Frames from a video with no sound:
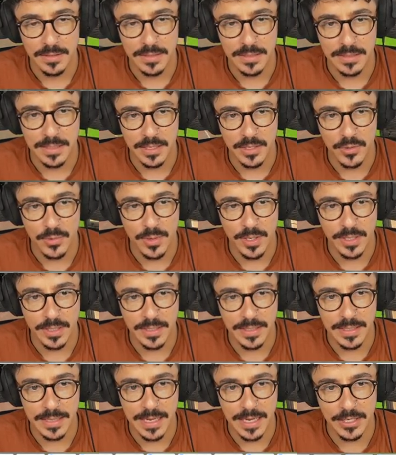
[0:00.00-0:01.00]
did that quite
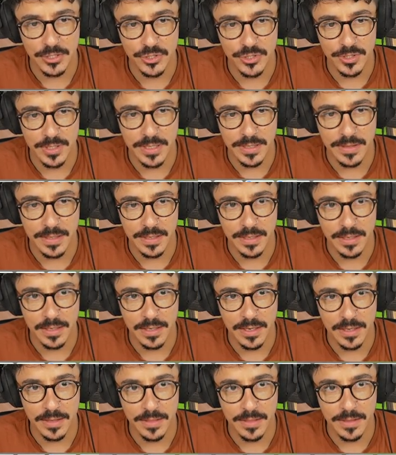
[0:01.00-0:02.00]
naturally then. I
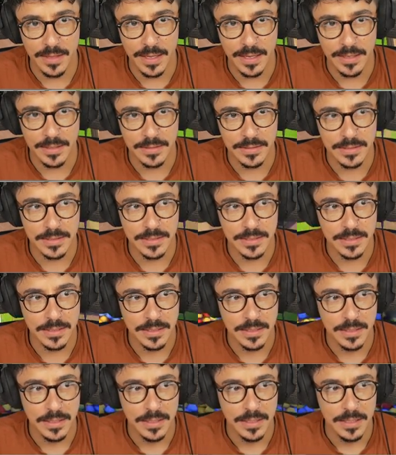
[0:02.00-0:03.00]
like that.
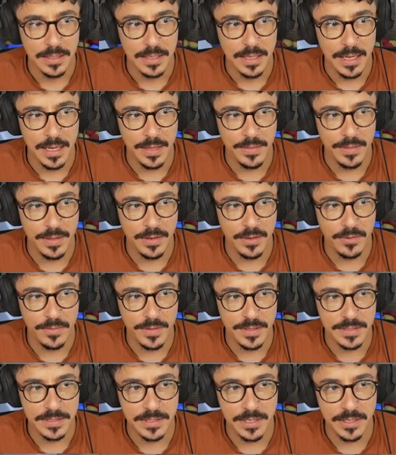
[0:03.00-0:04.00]
And then on
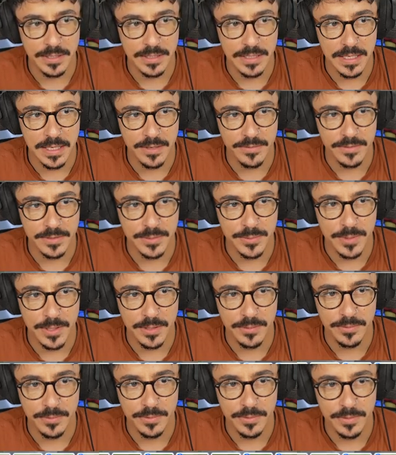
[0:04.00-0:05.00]
this side here as
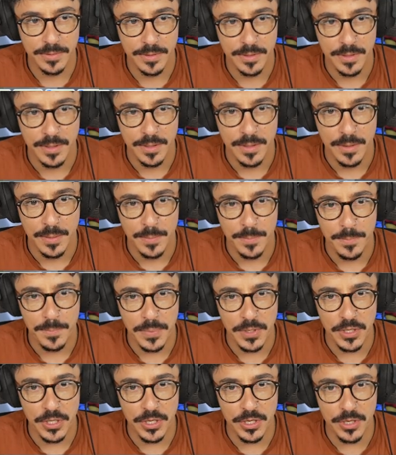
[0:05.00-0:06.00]
well.
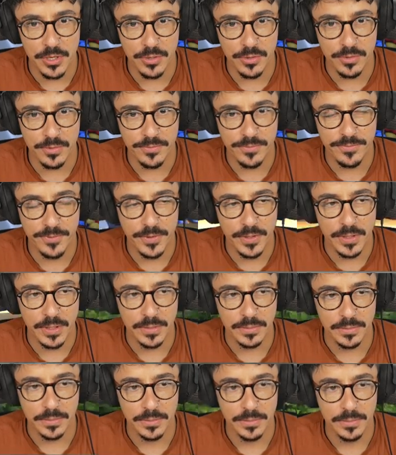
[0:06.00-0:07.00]

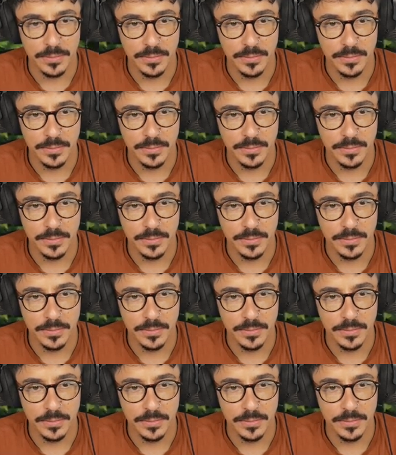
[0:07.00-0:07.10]
Beautiful.